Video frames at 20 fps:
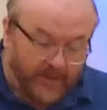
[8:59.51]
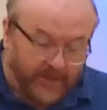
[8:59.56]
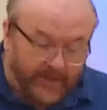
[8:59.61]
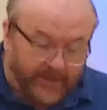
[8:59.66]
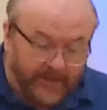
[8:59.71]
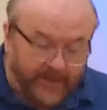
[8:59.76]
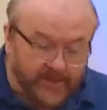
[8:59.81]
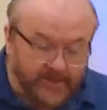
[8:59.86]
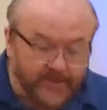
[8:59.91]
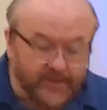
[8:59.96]

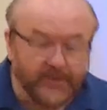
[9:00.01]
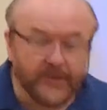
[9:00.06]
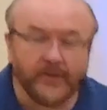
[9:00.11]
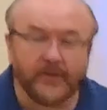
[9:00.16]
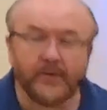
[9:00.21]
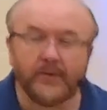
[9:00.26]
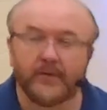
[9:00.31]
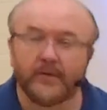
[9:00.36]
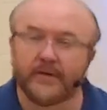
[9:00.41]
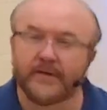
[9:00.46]
He
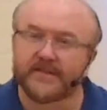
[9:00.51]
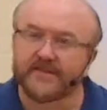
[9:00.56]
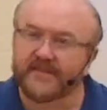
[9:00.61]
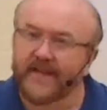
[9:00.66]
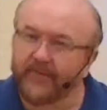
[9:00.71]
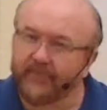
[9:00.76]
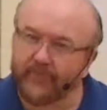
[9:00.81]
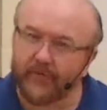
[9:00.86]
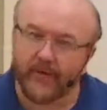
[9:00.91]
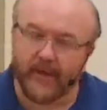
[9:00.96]
knew
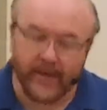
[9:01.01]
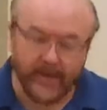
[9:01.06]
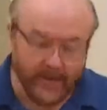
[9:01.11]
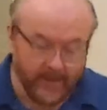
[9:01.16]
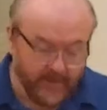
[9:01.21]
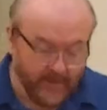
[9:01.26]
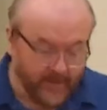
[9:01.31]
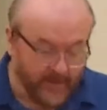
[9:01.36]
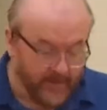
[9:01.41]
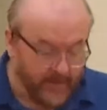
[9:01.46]
suffering.
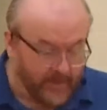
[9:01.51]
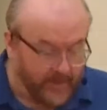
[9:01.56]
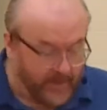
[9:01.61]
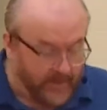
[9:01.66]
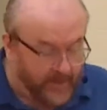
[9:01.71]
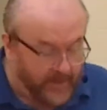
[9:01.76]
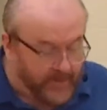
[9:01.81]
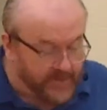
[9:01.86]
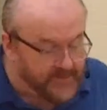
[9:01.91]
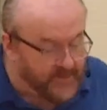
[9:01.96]

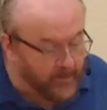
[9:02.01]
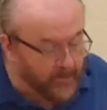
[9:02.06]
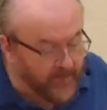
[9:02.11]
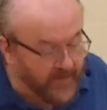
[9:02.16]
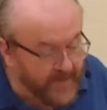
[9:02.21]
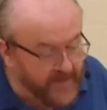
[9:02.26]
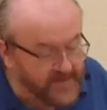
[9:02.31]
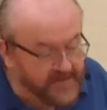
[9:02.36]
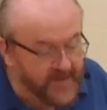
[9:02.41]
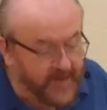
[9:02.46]
Some of
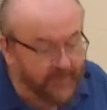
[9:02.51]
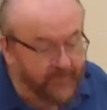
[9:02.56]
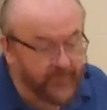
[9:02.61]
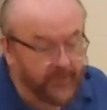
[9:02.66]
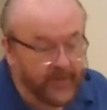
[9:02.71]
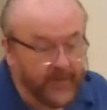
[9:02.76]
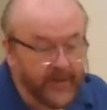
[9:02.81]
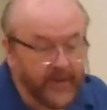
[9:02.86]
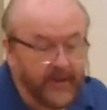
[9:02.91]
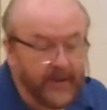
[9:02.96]
that
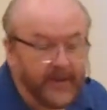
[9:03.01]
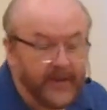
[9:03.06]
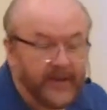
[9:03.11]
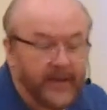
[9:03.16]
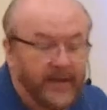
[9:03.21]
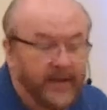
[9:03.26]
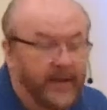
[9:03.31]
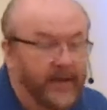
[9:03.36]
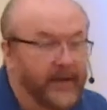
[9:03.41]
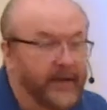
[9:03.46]
suffering,
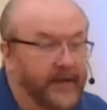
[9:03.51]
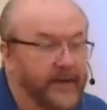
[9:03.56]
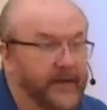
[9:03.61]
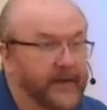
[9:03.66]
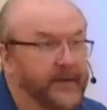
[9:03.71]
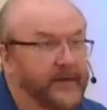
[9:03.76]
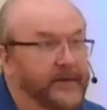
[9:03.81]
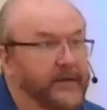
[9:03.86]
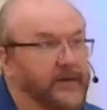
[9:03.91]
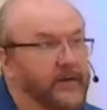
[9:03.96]

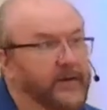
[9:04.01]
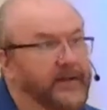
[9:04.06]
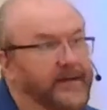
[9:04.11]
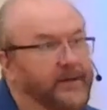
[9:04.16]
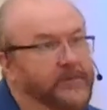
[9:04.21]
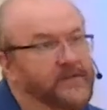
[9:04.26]
he